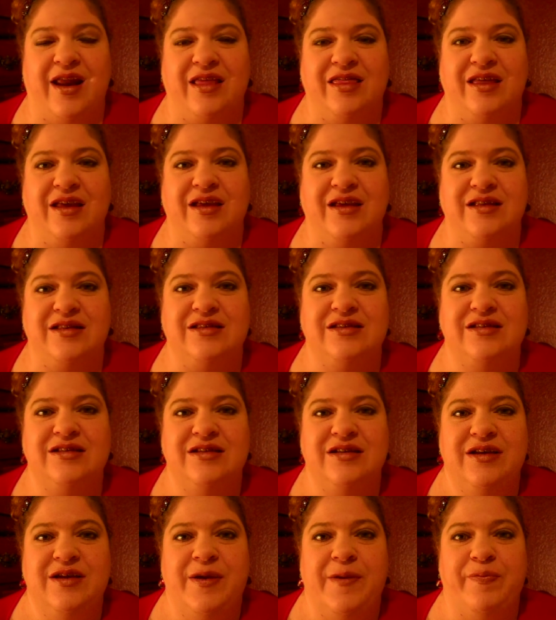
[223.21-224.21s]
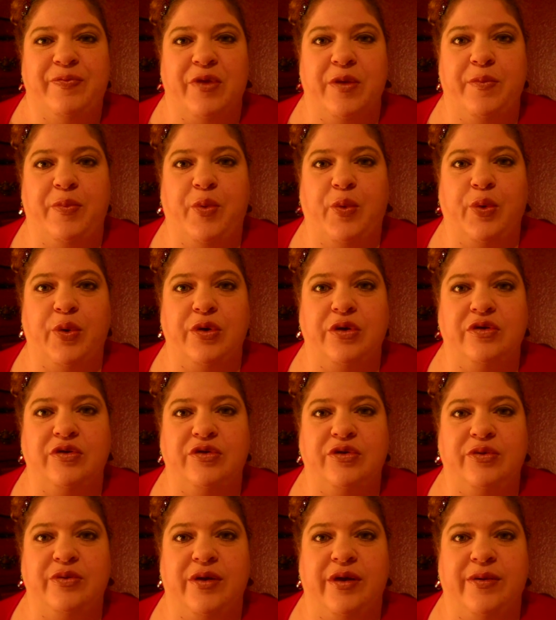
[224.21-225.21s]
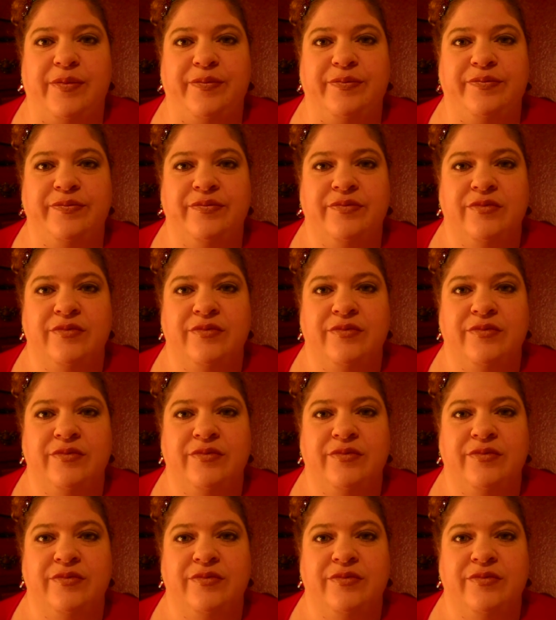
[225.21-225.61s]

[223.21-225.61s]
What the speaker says: I think it's important to